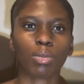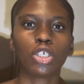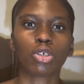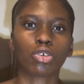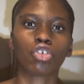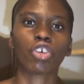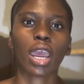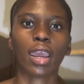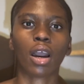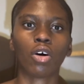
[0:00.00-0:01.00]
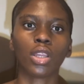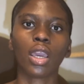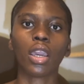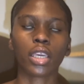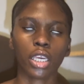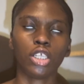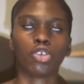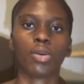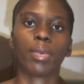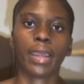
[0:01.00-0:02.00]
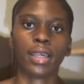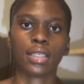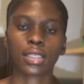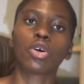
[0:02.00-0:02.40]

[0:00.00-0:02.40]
please also try out Kingsway Place.